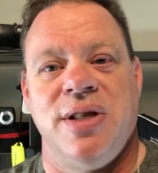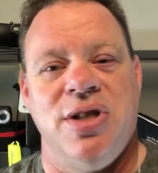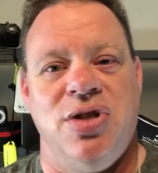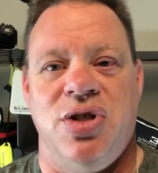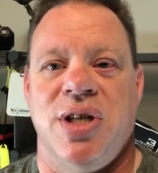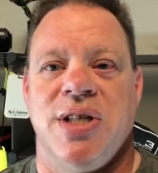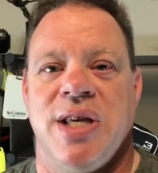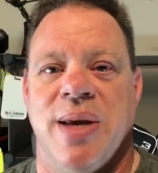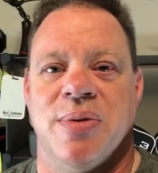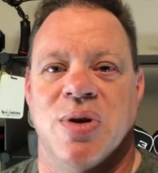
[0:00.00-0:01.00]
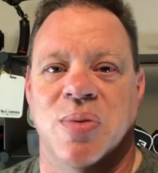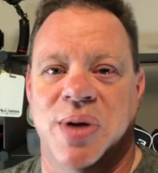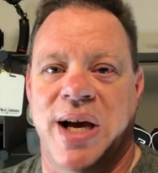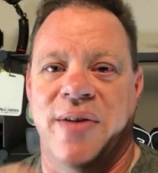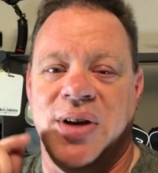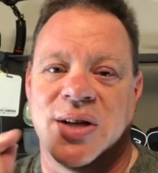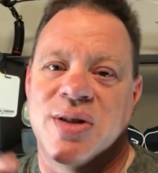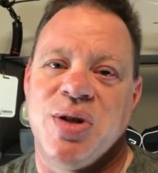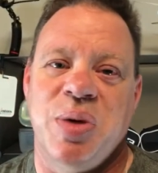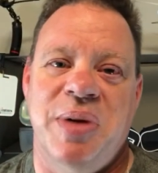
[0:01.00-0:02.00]
This is Just Keep Scuba Diving,
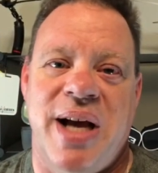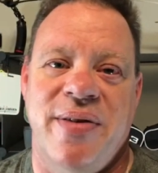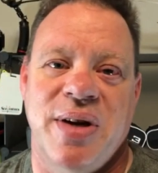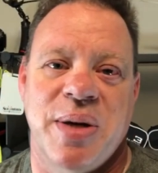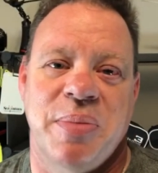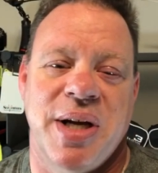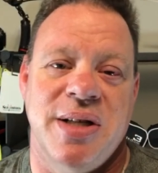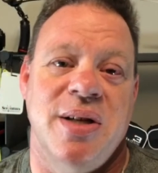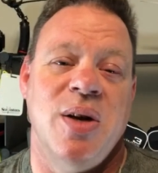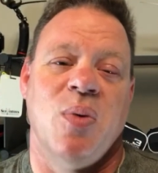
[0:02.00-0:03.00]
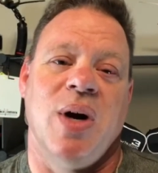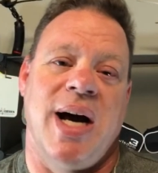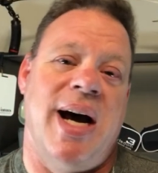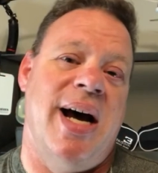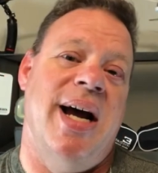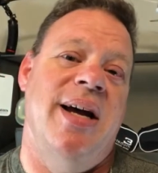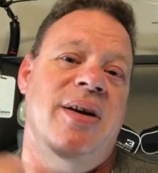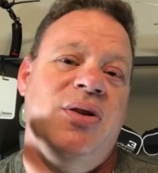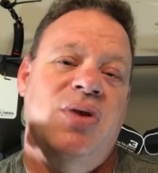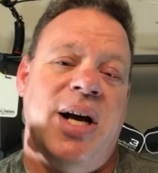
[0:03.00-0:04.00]
Scuba Diving on a Budget, where I
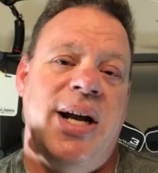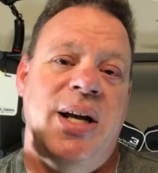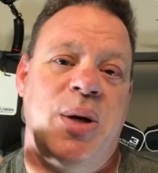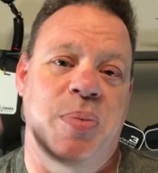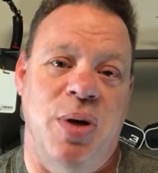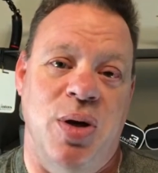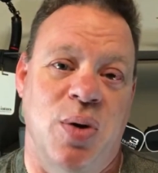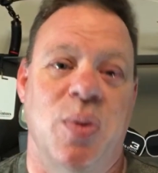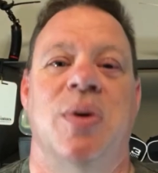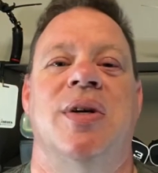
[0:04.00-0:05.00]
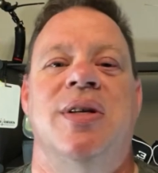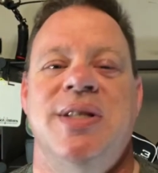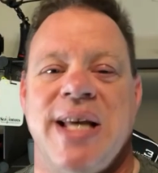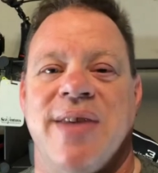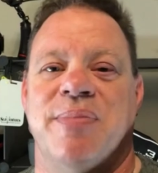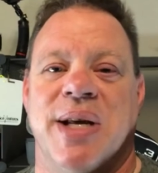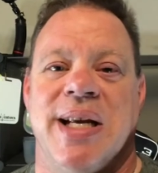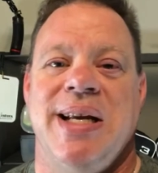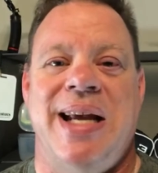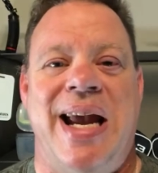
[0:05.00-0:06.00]
try to help you save
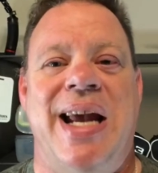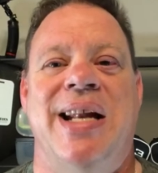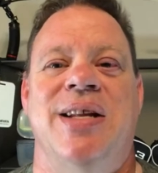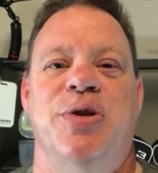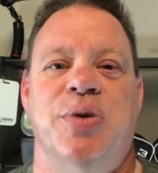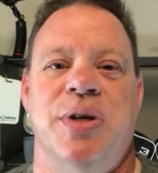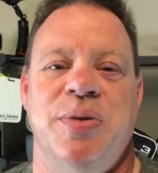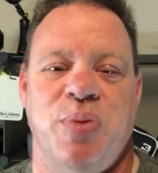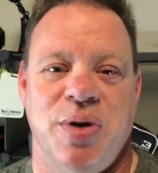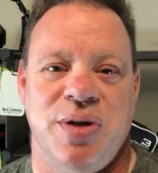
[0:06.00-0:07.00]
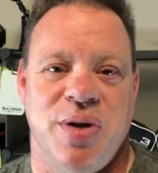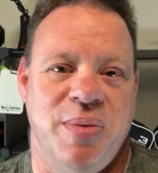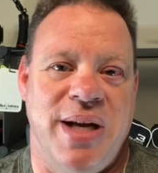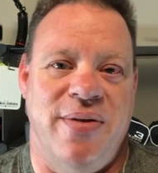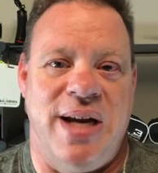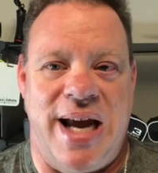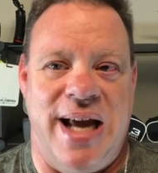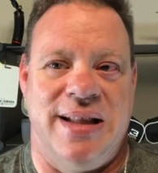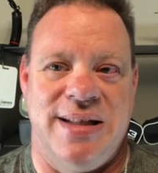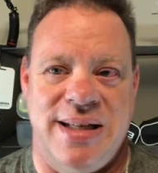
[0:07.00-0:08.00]
money and enjoy a sport of scuba diving
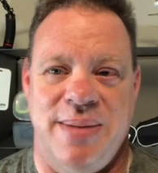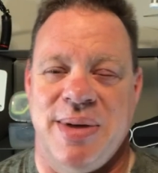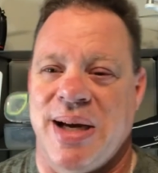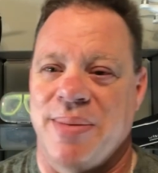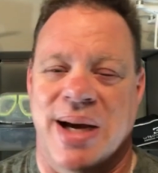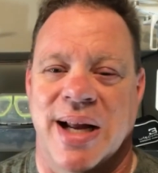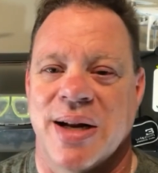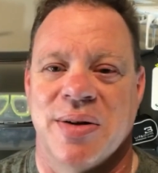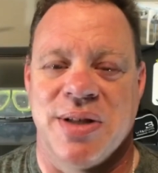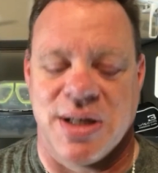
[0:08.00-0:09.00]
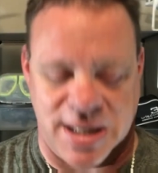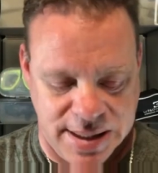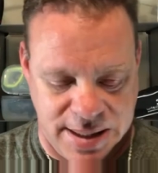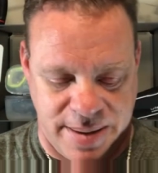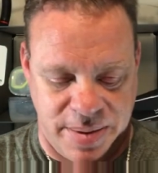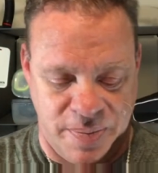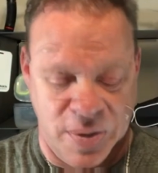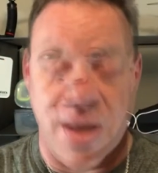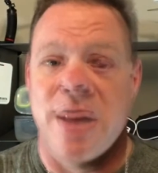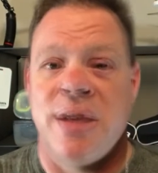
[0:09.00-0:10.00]
at the same time. I know it's a concept.
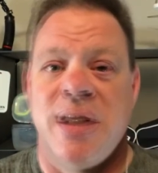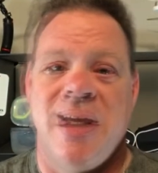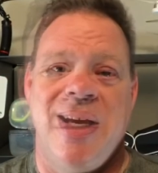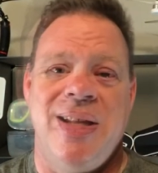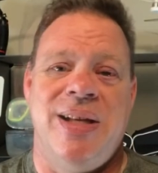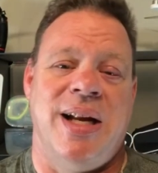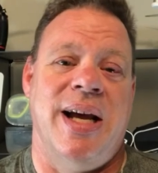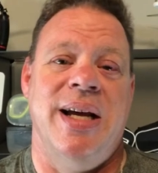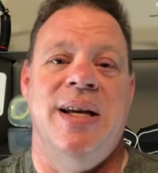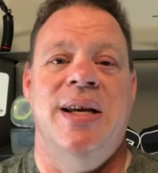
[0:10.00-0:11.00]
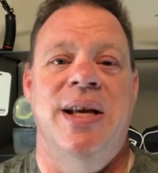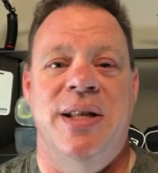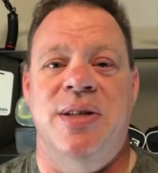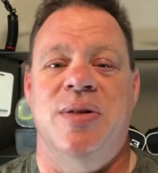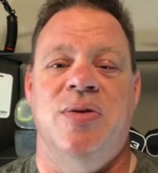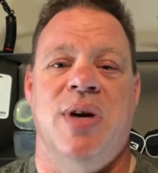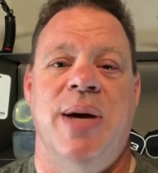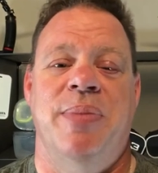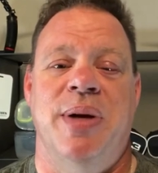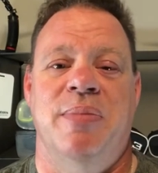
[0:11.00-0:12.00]
Hit the like, hit the
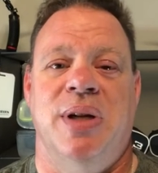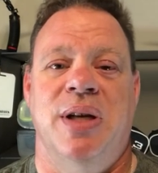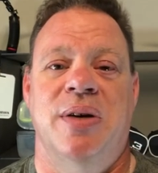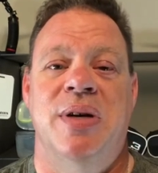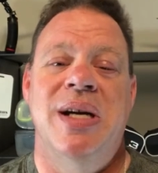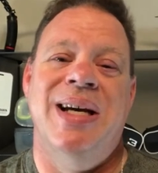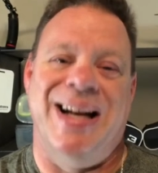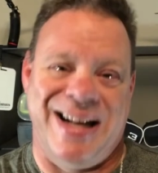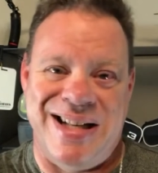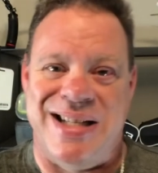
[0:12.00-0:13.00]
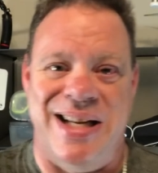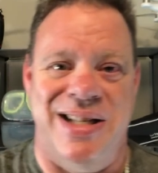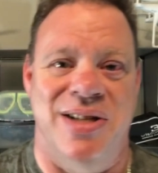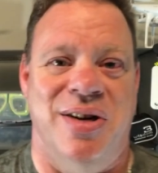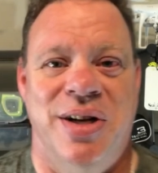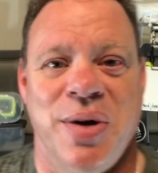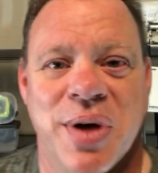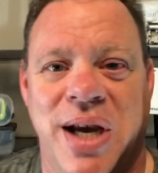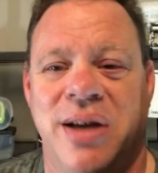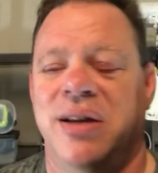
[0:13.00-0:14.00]
subscribe button below, and let's get started,
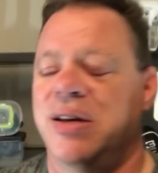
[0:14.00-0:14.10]
okay?